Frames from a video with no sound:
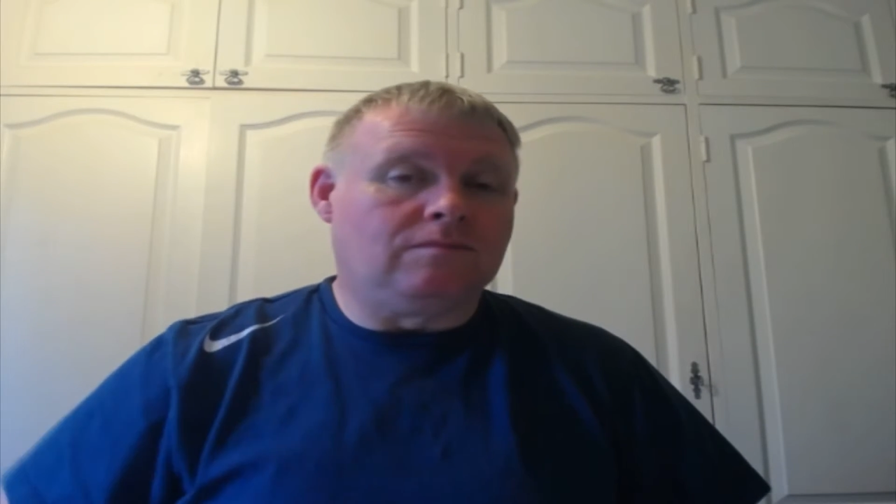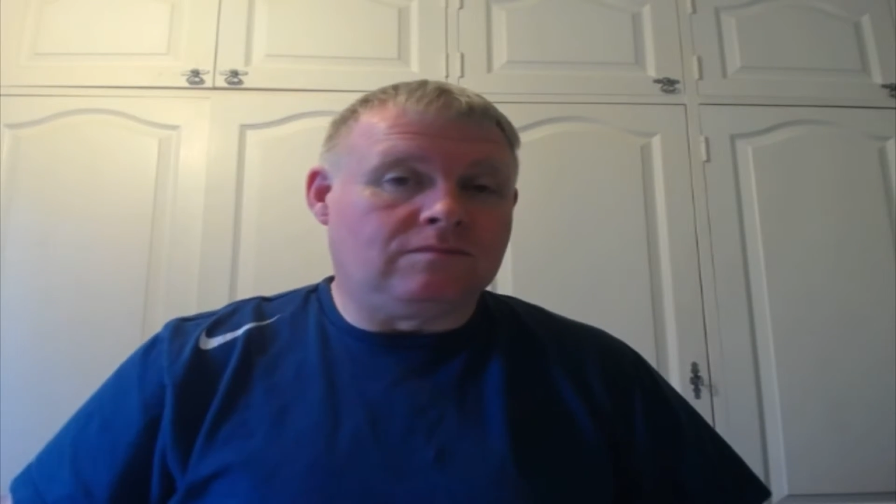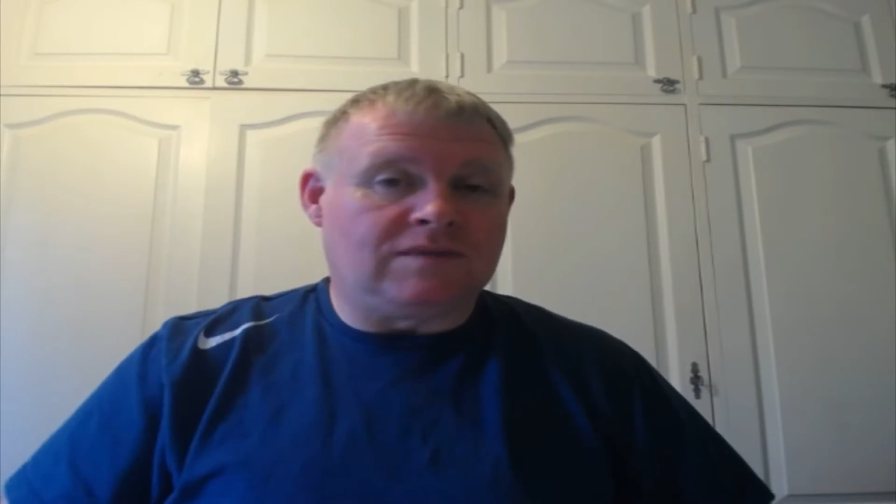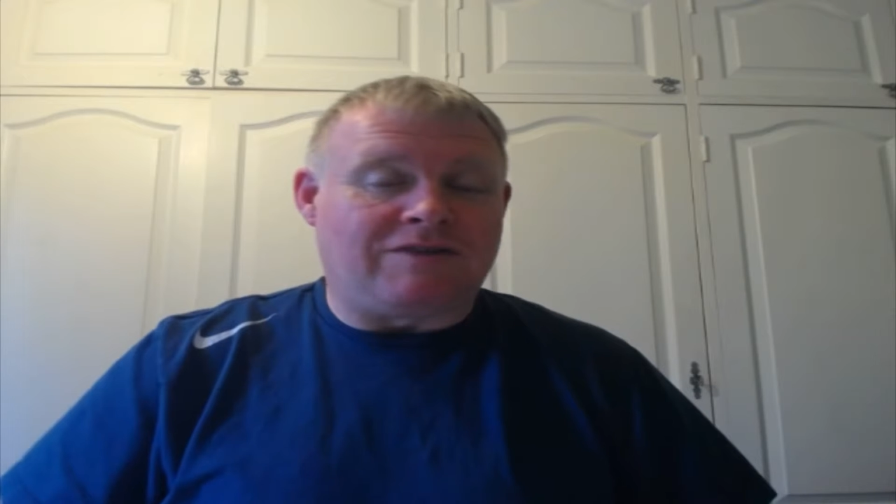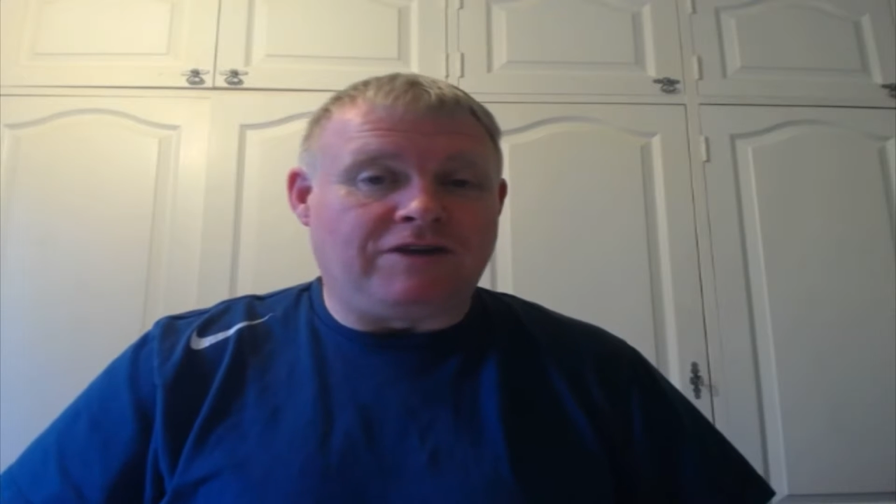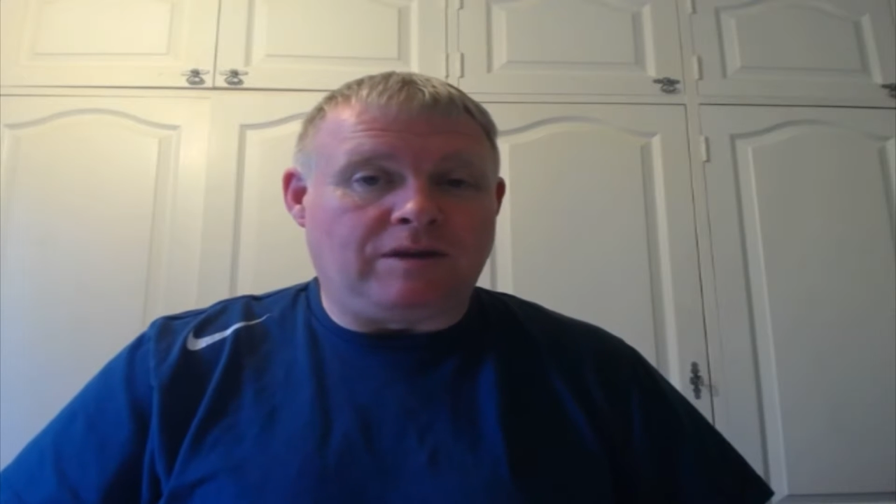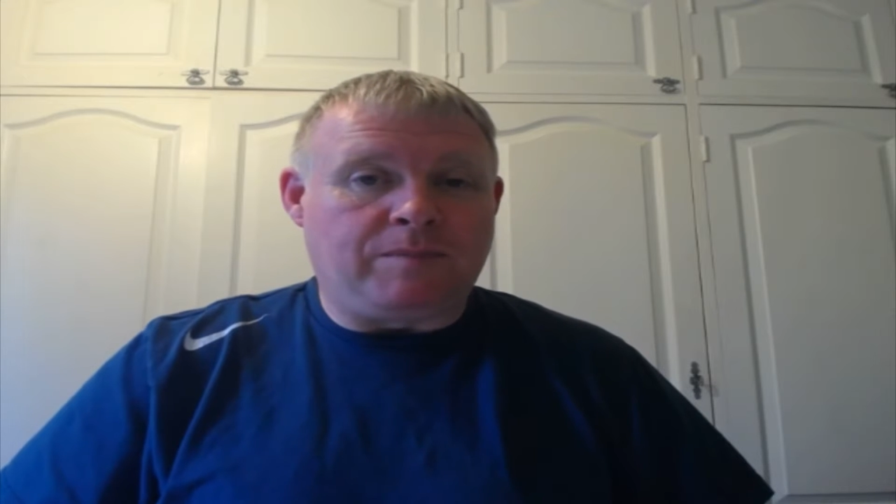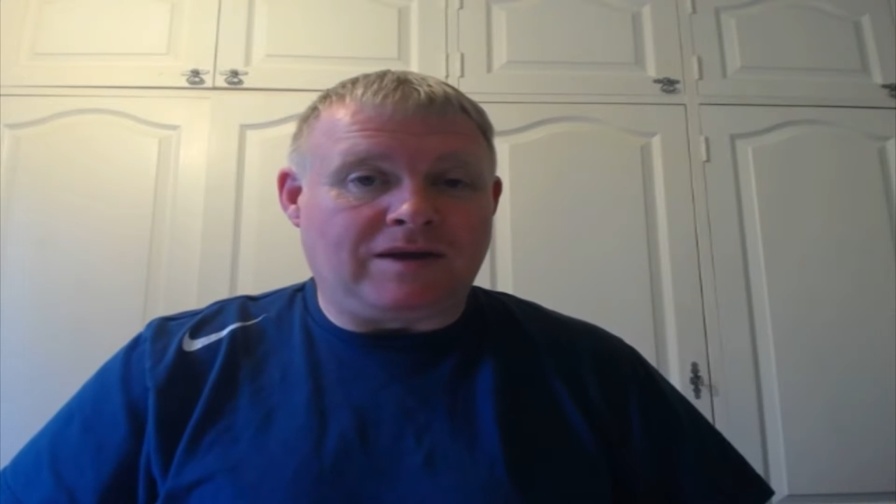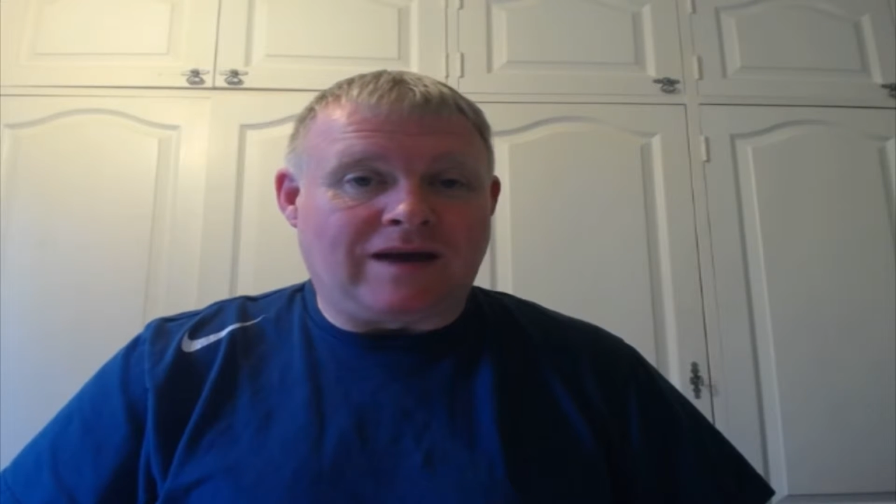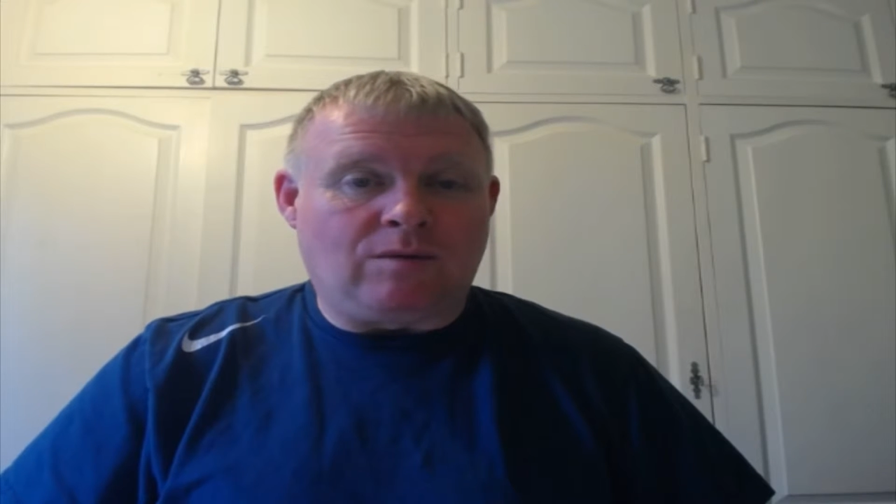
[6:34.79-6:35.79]
definitely
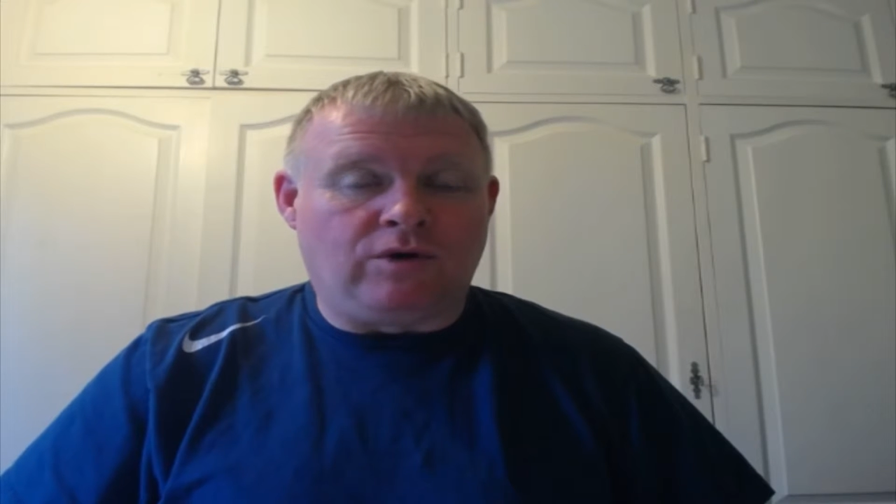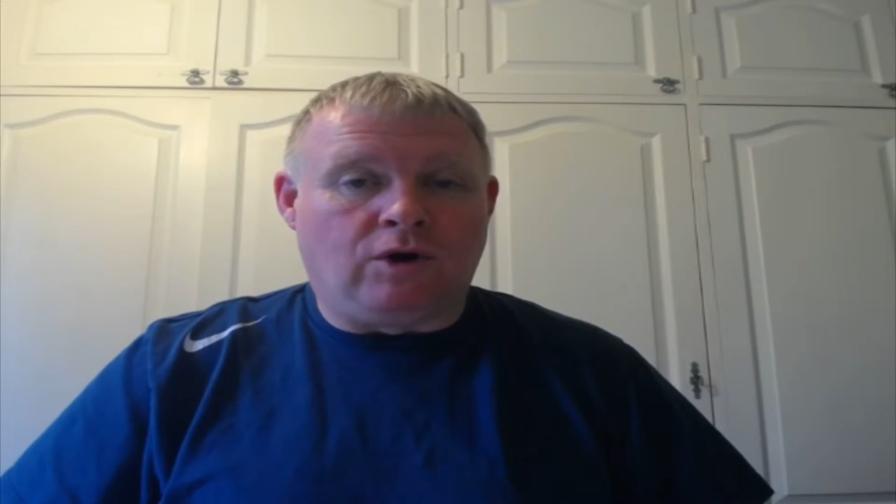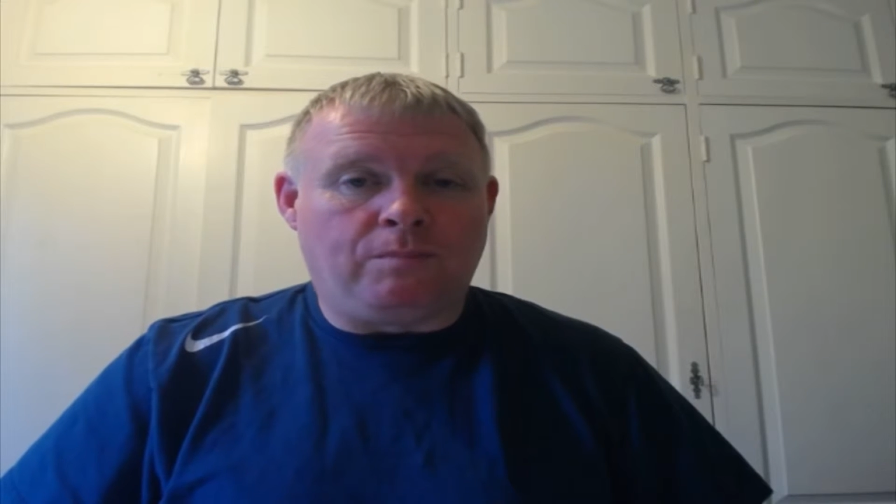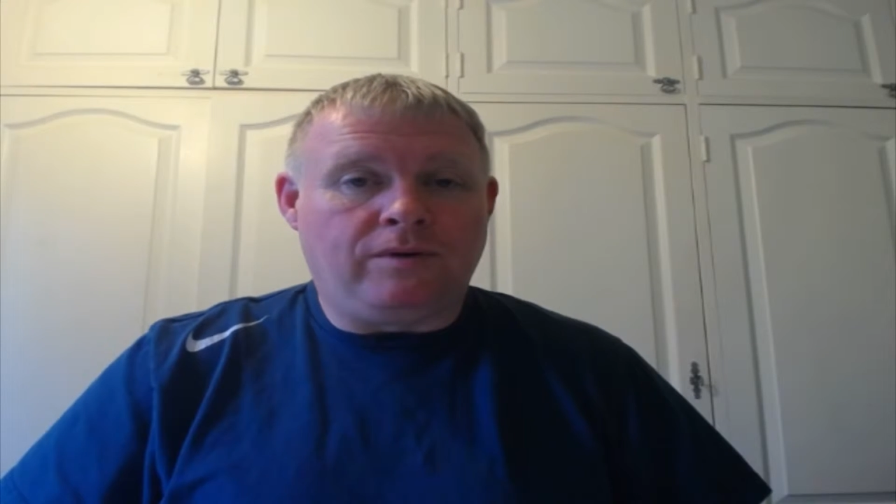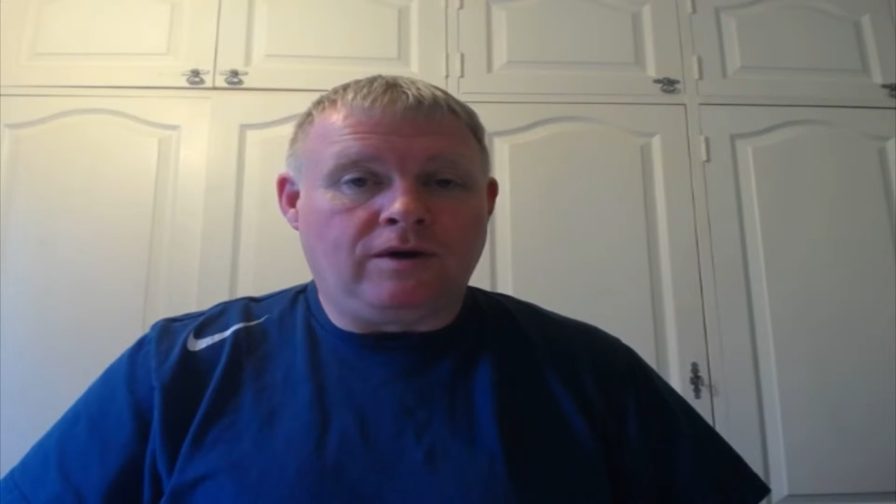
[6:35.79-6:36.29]
pick that one up.